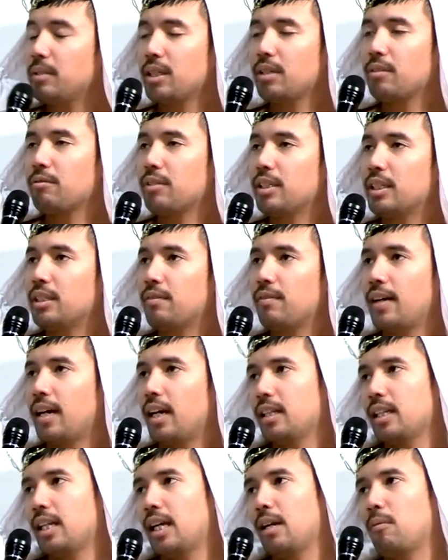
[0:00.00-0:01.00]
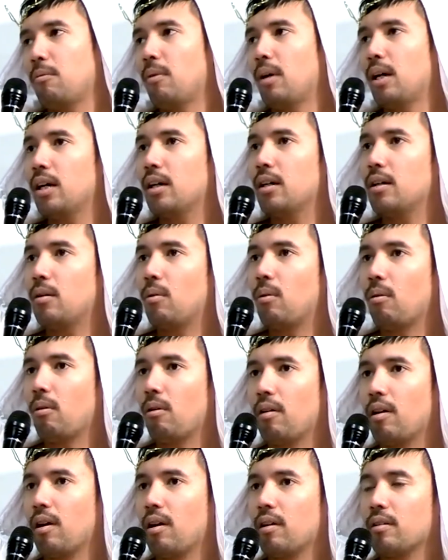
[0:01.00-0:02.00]
did redefine like what
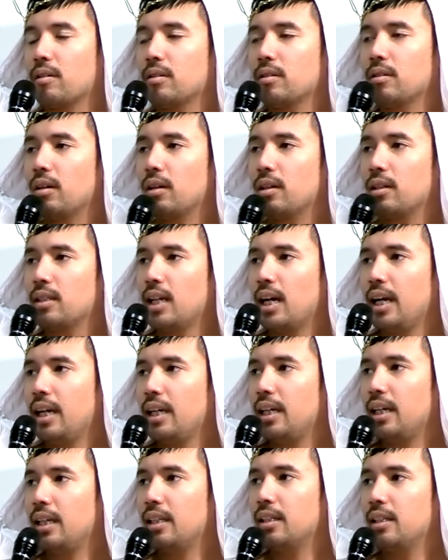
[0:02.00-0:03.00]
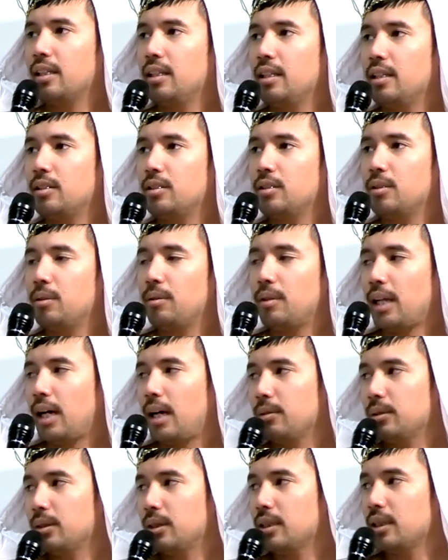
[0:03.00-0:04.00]
horror looked like in the
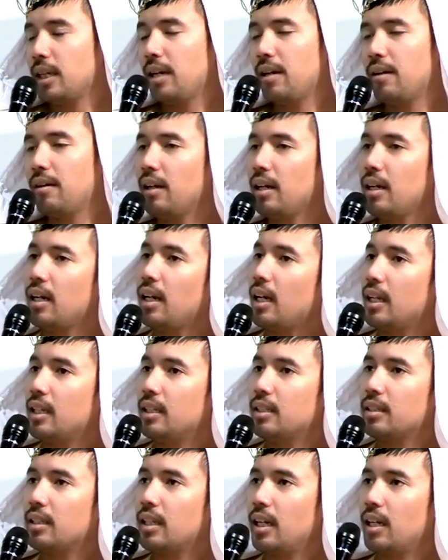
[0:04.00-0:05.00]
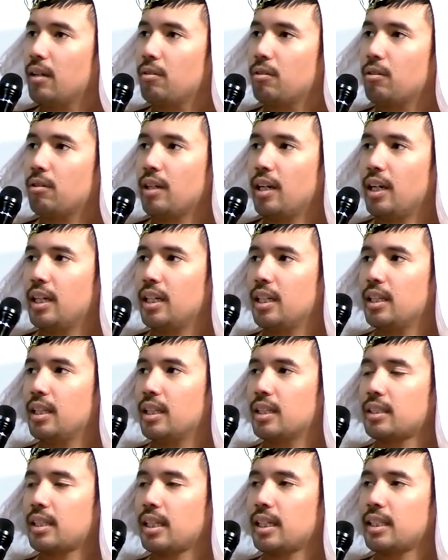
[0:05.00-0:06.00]
2000s era, and it created
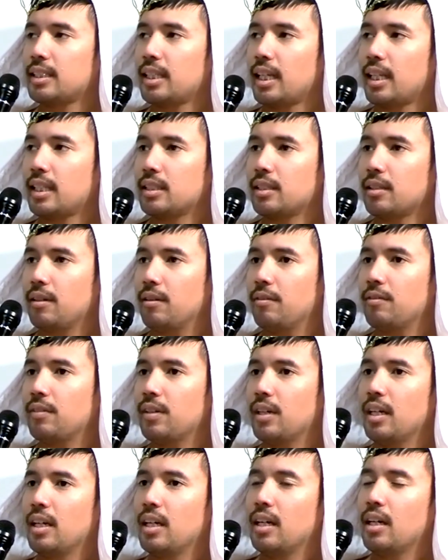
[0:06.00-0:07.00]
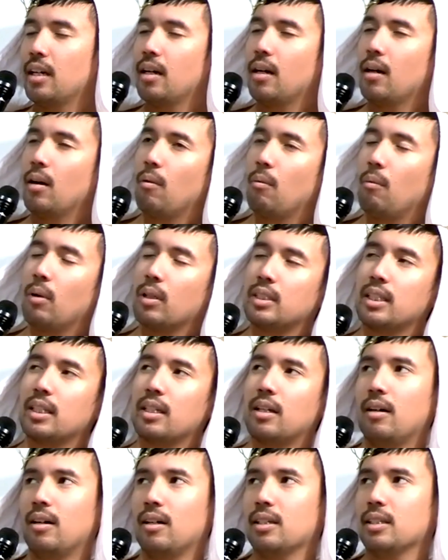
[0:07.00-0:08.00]
this like sense of what's it
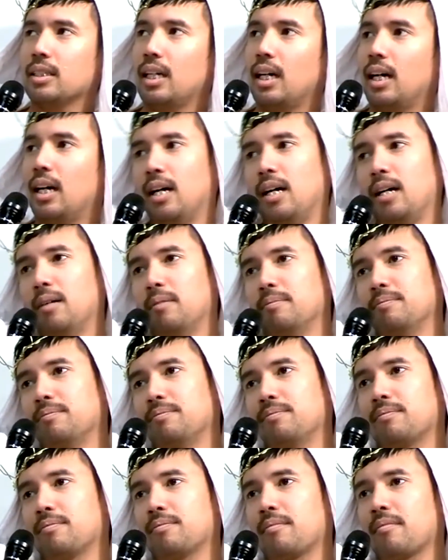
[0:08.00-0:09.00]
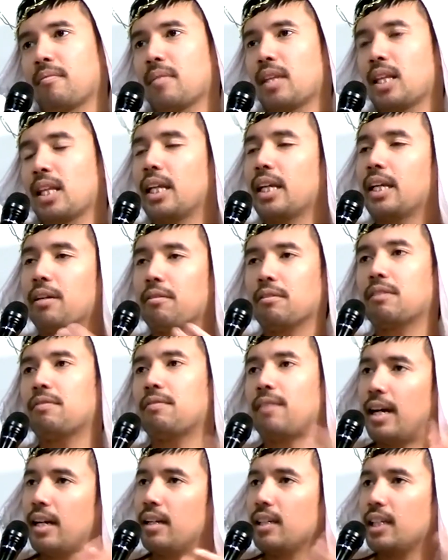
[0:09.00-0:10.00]
called? Like it
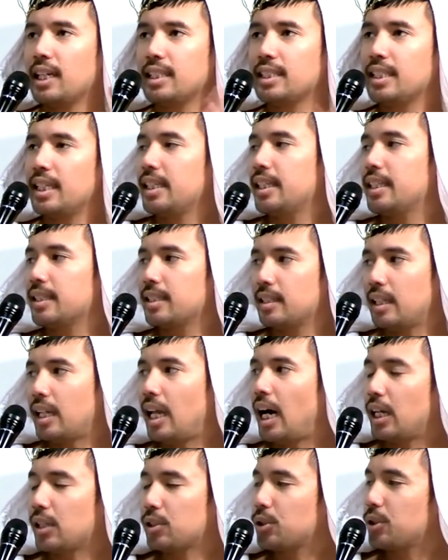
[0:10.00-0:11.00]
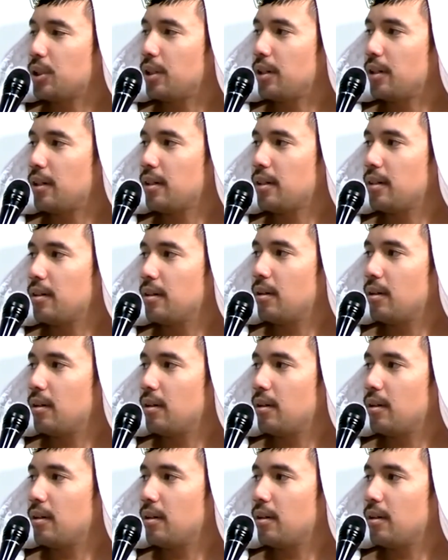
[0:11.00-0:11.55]
revitalized like the slasher